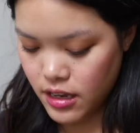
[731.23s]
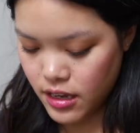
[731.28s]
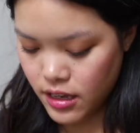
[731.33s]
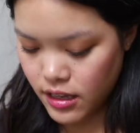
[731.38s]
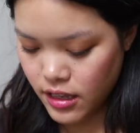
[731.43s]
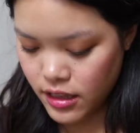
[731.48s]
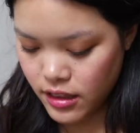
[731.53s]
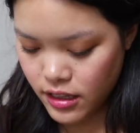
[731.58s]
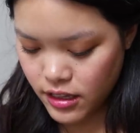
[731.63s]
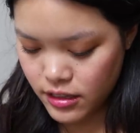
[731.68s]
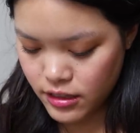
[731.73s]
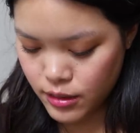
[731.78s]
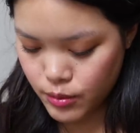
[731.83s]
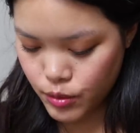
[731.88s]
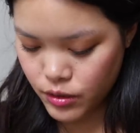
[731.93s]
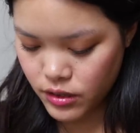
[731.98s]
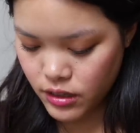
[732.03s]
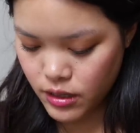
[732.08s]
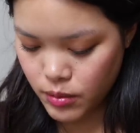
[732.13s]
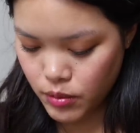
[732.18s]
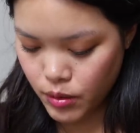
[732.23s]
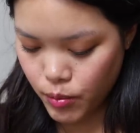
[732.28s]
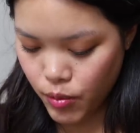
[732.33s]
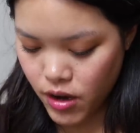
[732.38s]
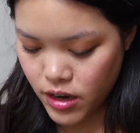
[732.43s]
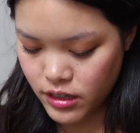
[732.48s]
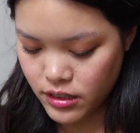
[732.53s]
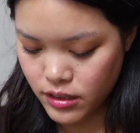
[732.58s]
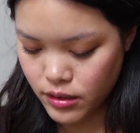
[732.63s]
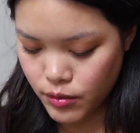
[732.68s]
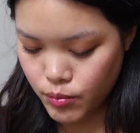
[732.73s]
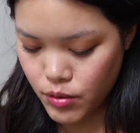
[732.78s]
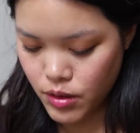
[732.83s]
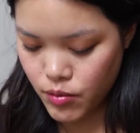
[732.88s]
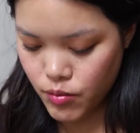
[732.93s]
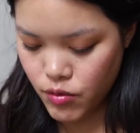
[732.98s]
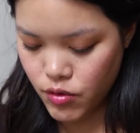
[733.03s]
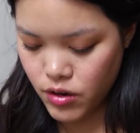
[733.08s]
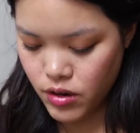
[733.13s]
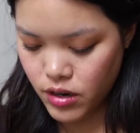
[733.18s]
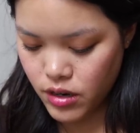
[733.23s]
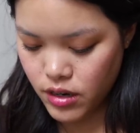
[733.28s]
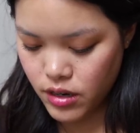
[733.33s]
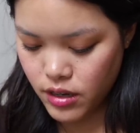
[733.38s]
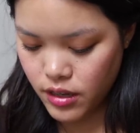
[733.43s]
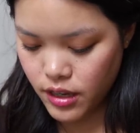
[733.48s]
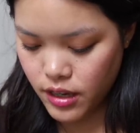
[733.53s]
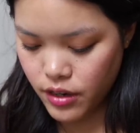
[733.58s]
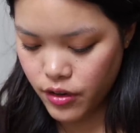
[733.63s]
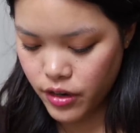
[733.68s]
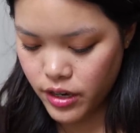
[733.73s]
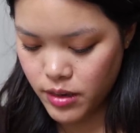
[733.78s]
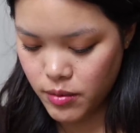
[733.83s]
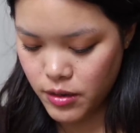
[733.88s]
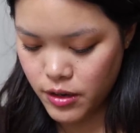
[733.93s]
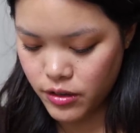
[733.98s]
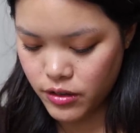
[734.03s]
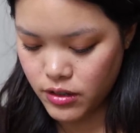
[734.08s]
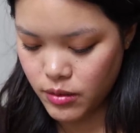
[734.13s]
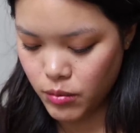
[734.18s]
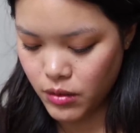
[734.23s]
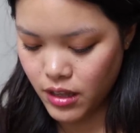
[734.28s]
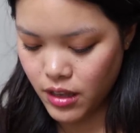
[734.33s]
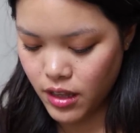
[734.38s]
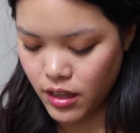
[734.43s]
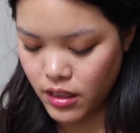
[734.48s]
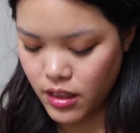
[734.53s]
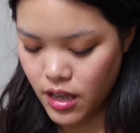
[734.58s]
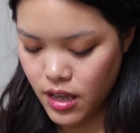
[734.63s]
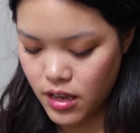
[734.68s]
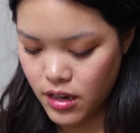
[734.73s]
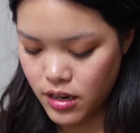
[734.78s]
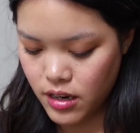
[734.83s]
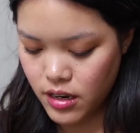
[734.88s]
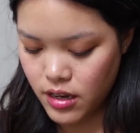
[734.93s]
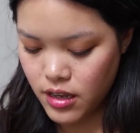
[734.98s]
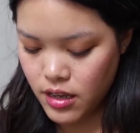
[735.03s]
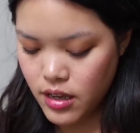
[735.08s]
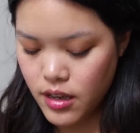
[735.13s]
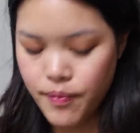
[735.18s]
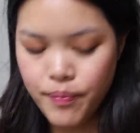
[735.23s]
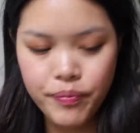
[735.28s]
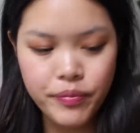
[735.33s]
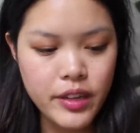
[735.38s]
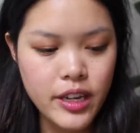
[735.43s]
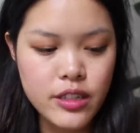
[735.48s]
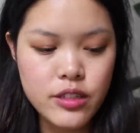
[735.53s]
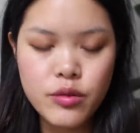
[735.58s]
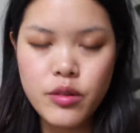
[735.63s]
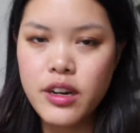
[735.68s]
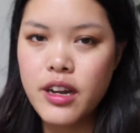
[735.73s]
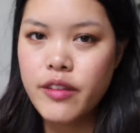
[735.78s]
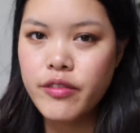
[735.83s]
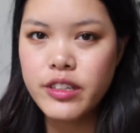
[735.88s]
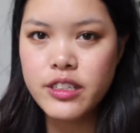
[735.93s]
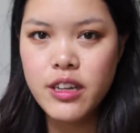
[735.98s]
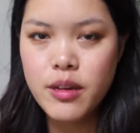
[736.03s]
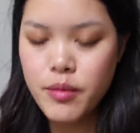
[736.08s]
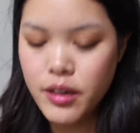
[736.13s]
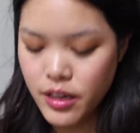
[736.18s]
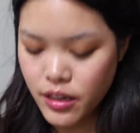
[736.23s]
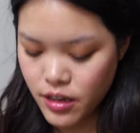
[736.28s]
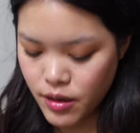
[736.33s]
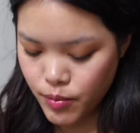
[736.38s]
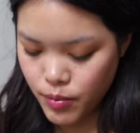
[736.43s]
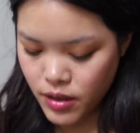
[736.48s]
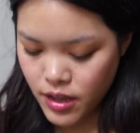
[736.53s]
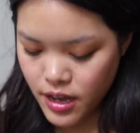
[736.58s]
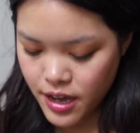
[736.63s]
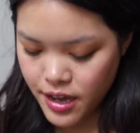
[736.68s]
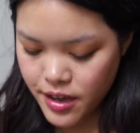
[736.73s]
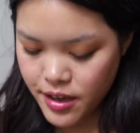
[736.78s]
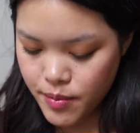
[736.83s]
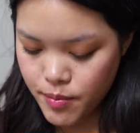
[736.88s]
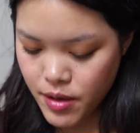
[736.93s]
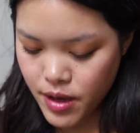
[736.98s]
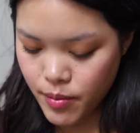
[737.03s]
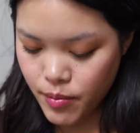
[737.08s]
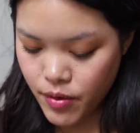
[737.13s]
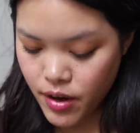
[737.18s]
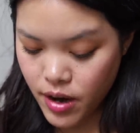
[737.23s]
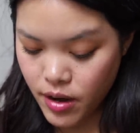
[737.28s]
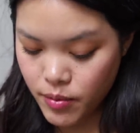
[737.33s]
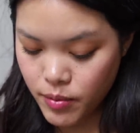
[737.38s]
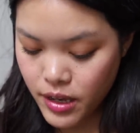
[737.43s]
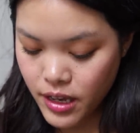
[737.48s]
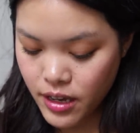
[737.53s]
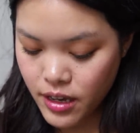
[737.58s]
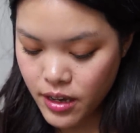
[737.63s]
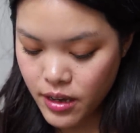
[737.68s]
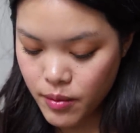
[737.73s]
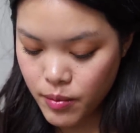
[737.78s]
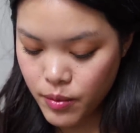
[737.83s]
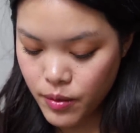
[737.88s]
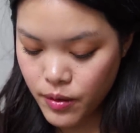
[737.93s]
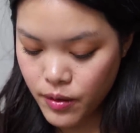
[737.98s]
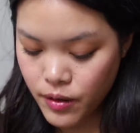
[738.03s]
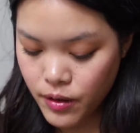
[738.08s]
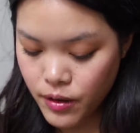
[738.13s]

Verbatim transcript: I, I think it's supposed to keep the product a bit more like creamy or something like that. I swear, every time I apply my brow makeup,